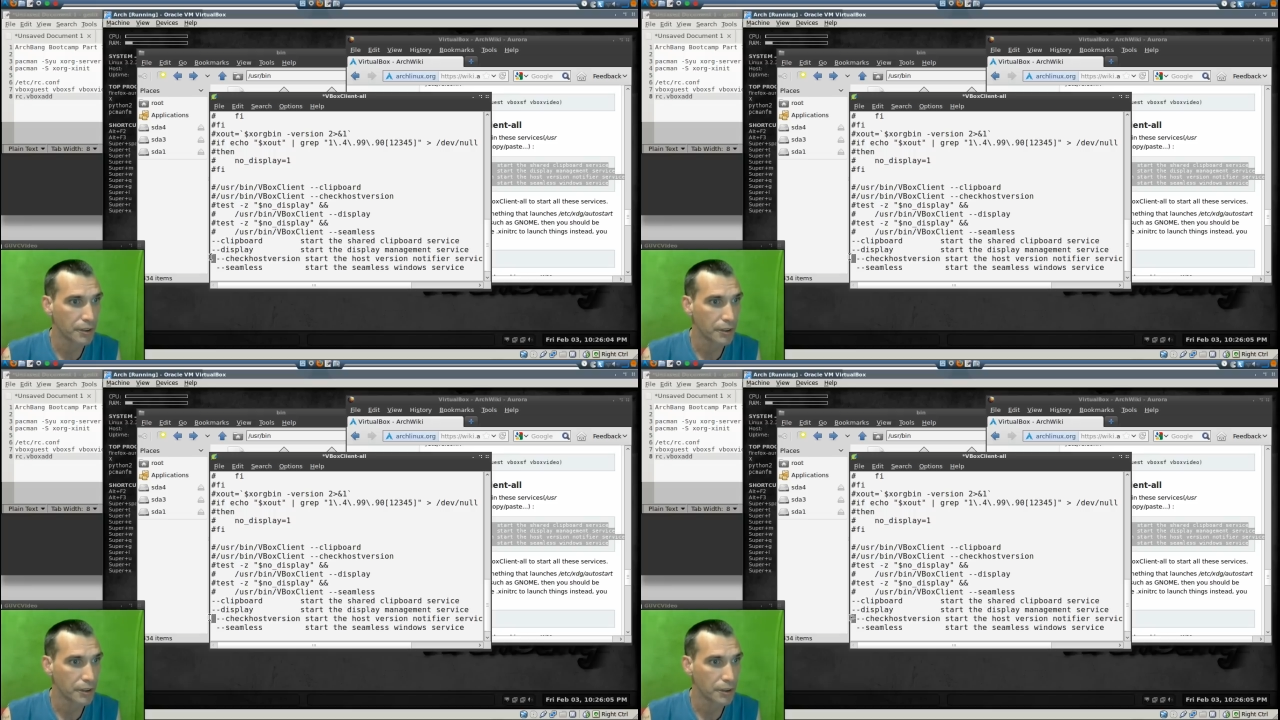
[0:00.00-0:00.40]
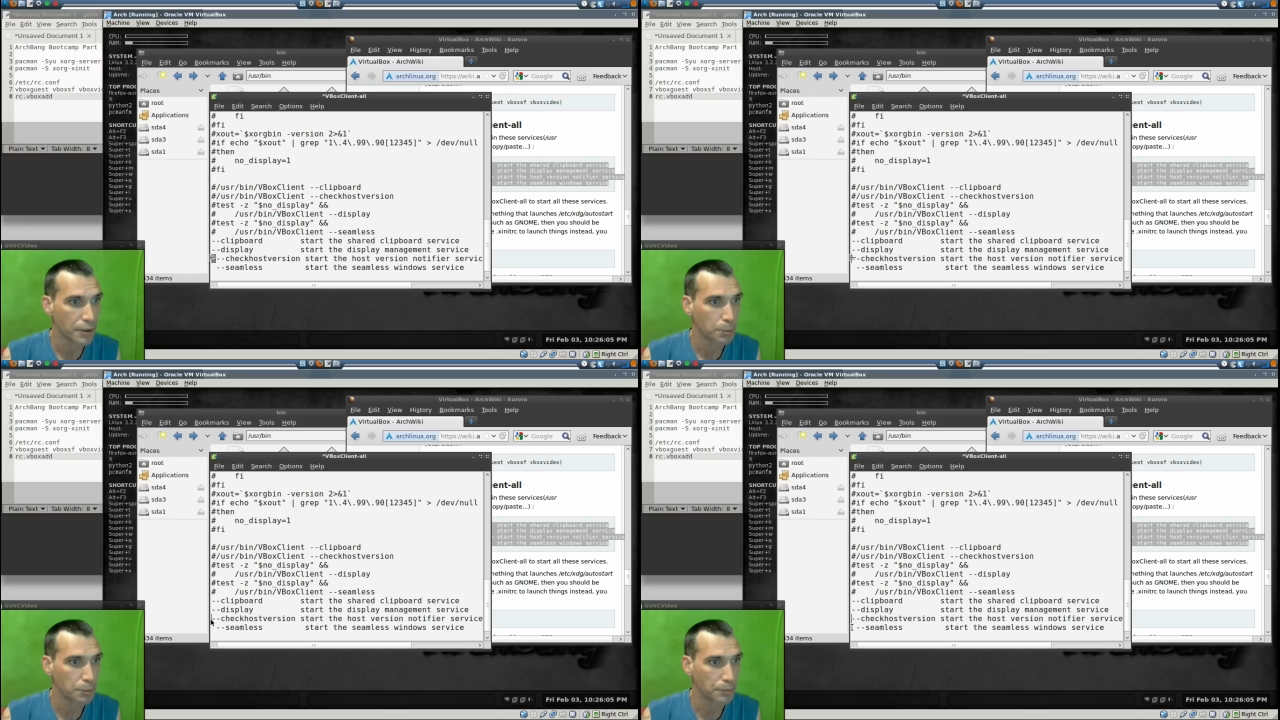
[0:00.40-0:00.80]

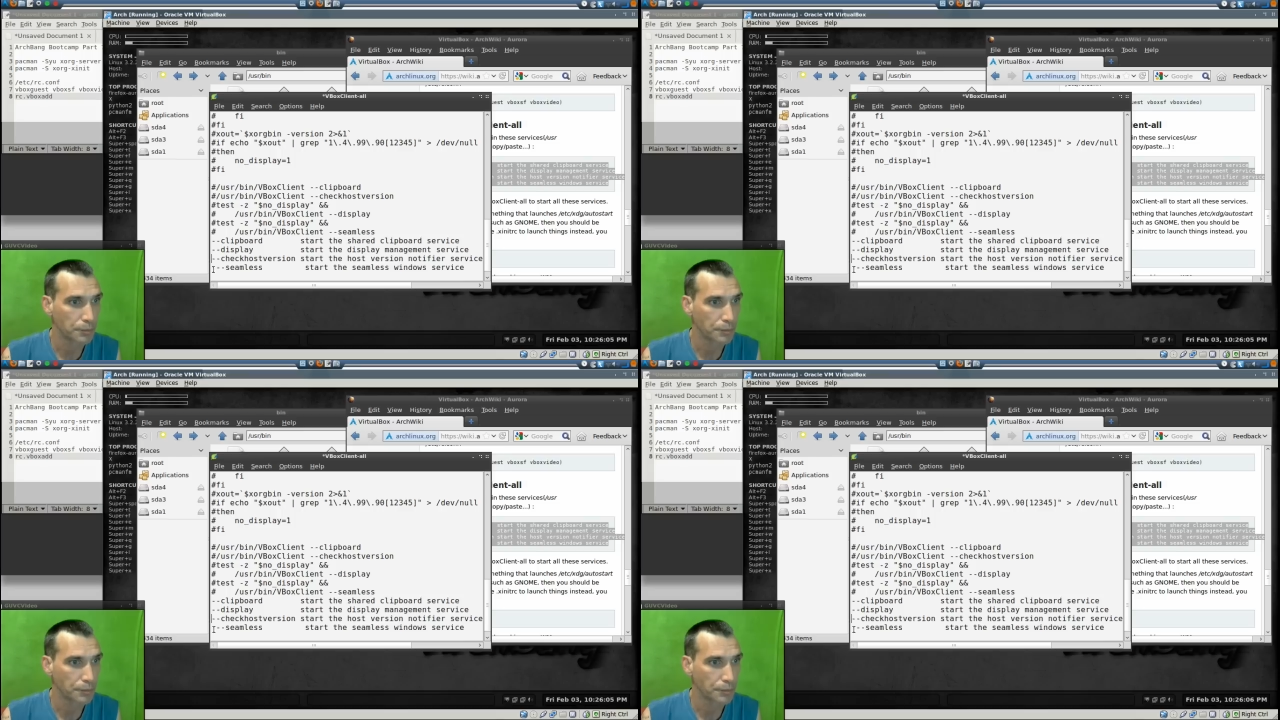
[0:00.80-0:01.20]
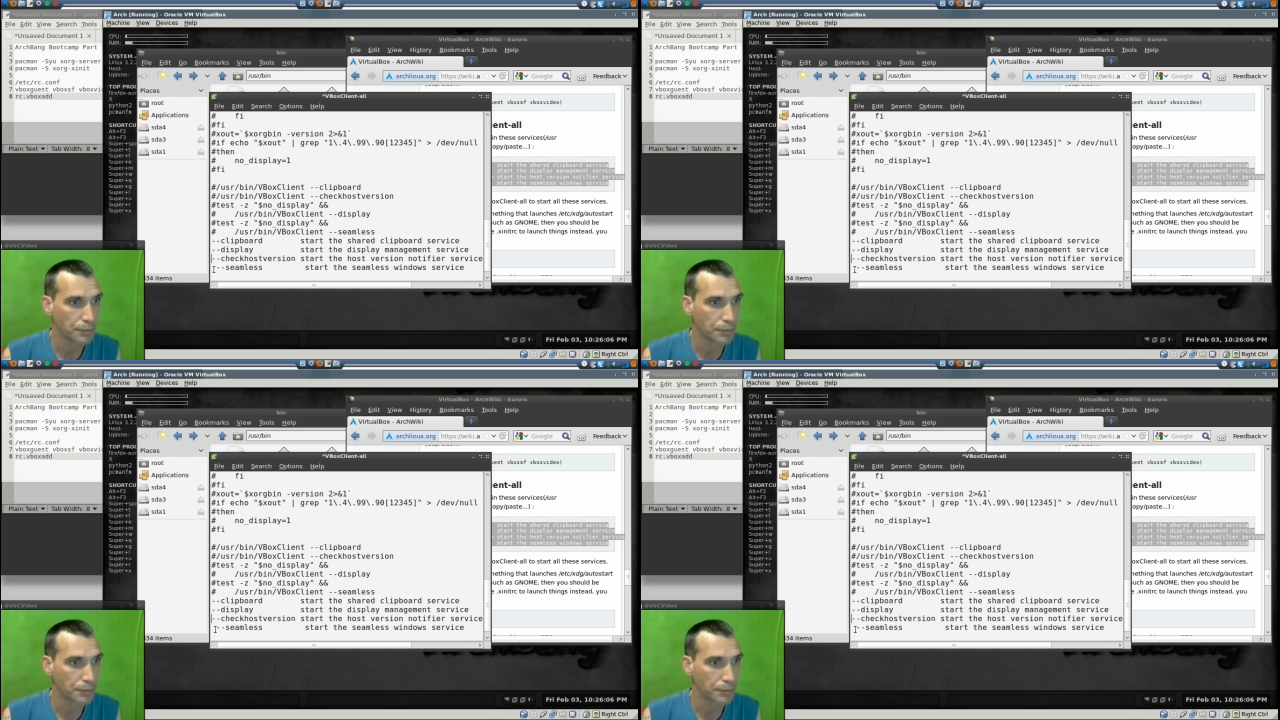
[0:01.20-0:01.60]

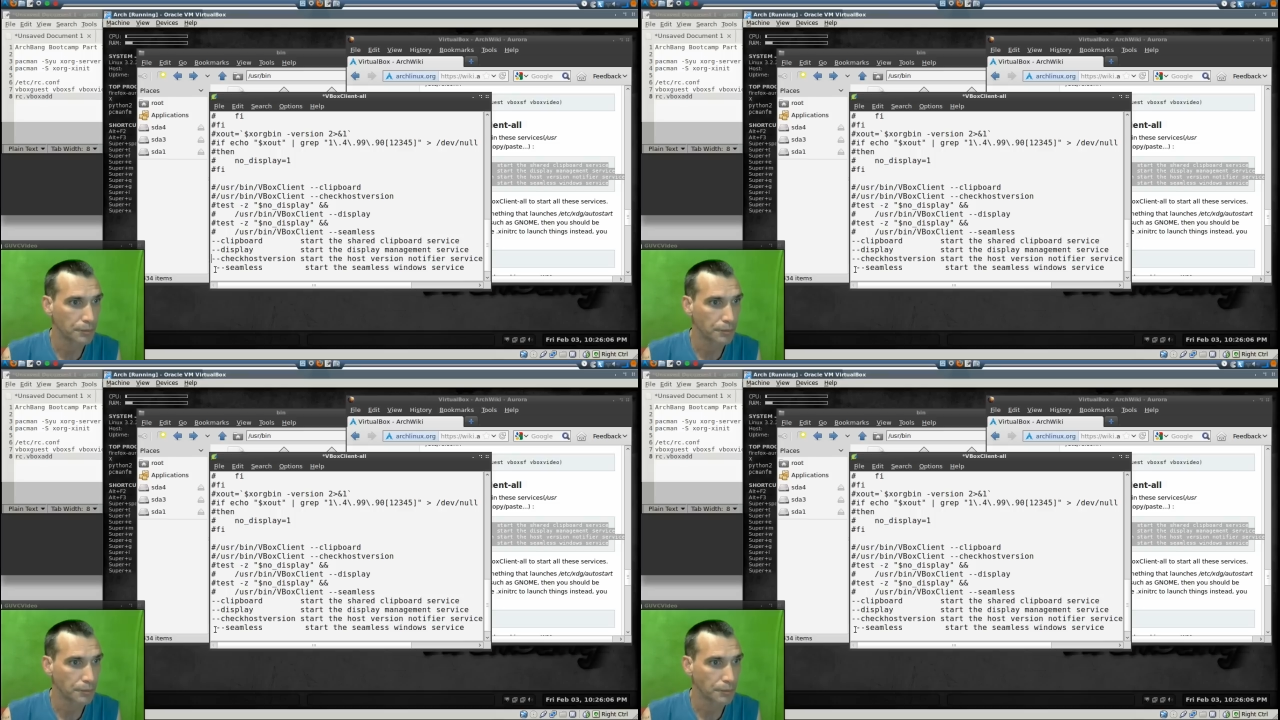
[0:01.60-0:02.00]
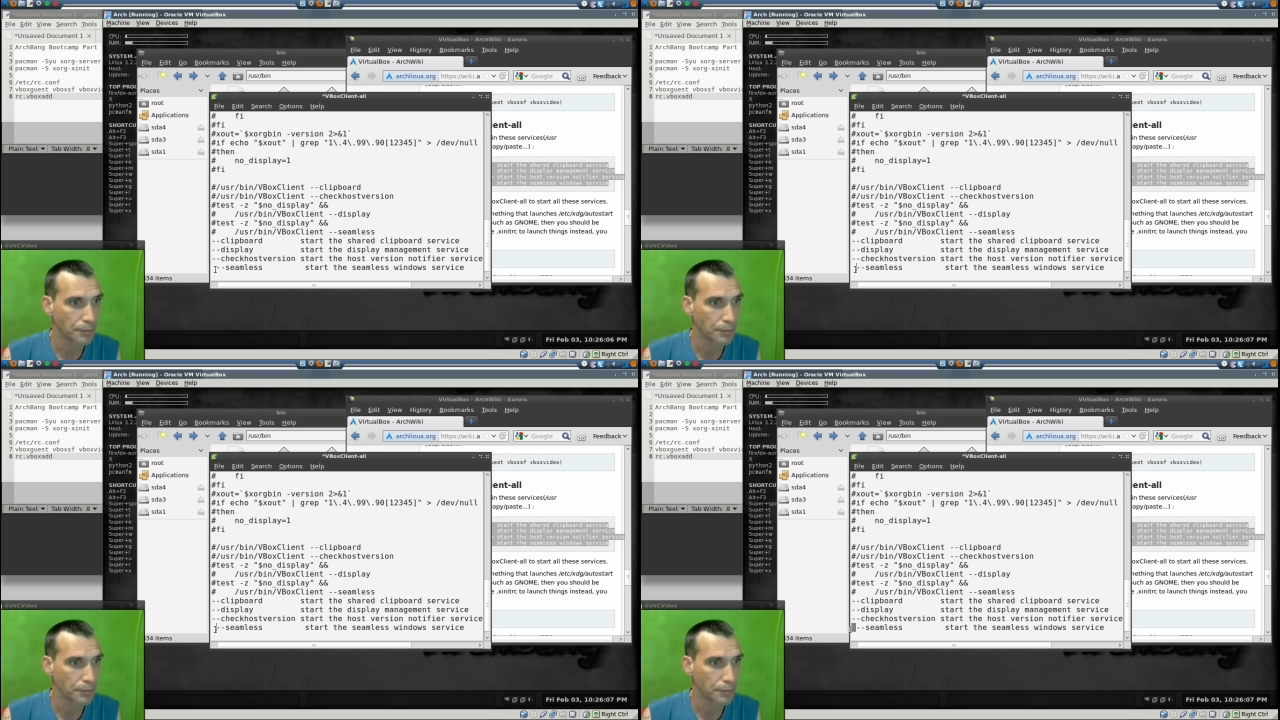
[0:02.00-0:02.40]

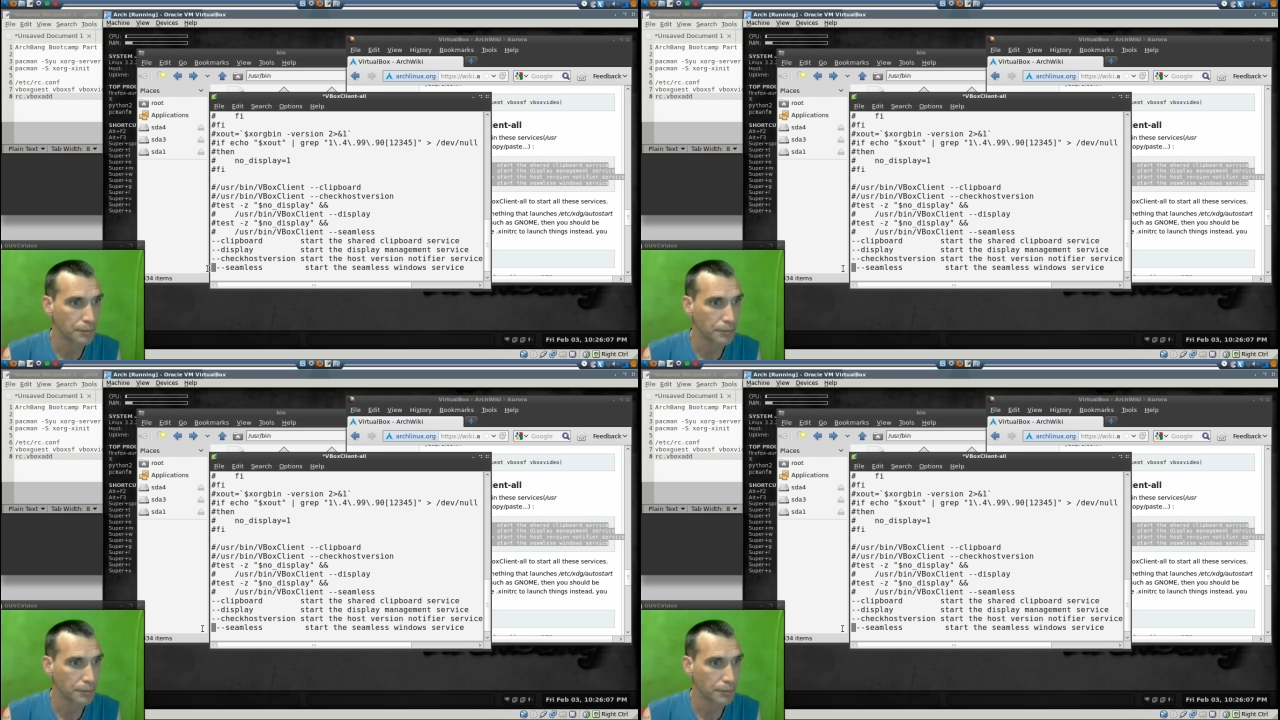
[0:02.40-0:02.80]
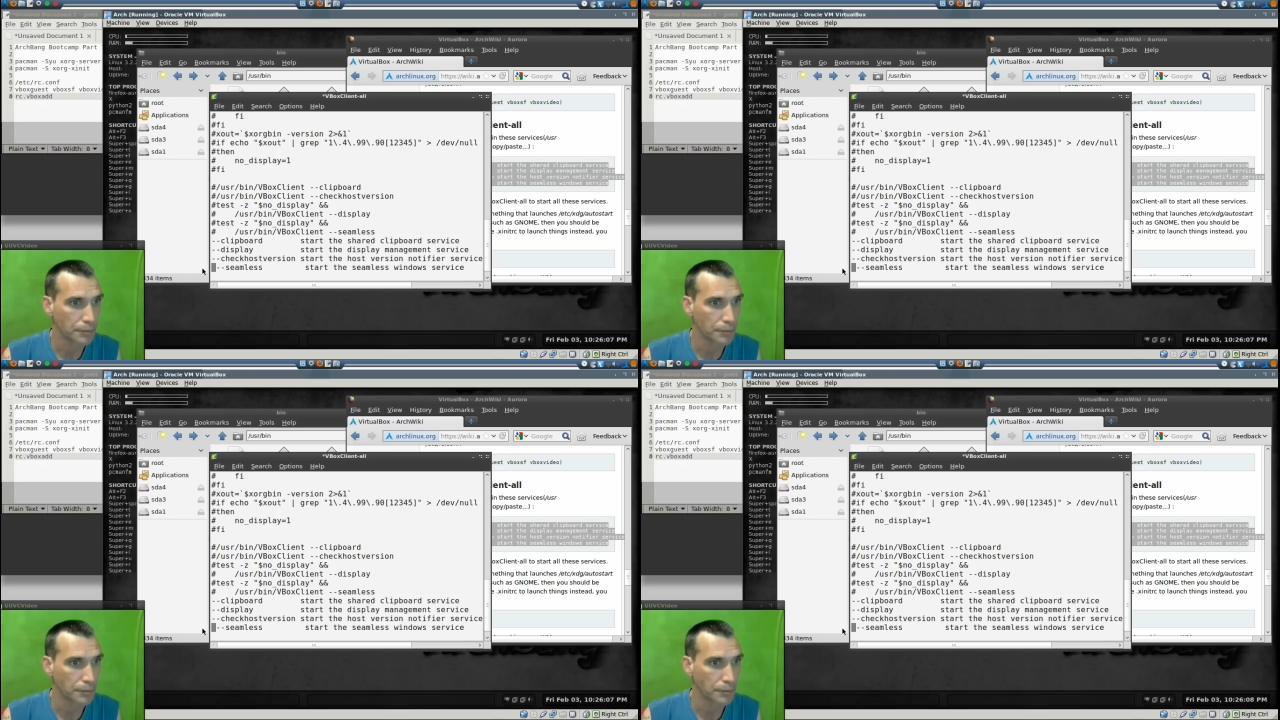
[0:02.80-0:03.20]

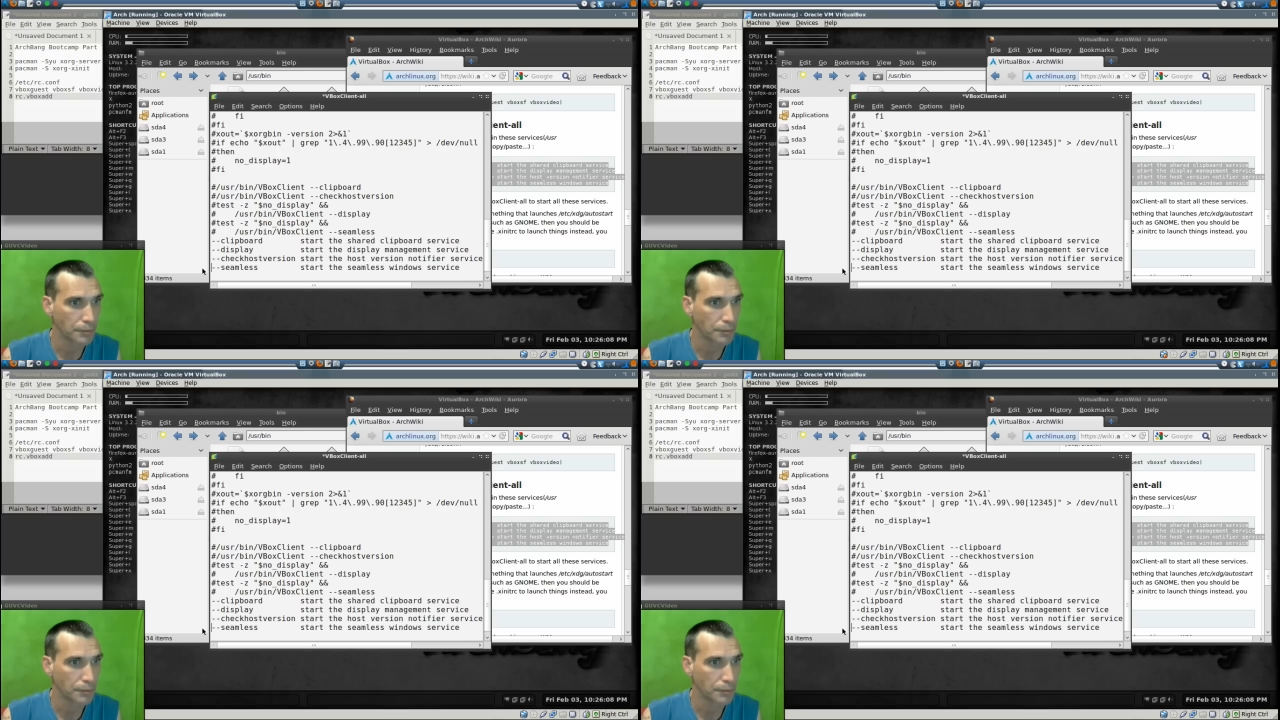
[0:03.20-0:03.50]
Nobody speaks.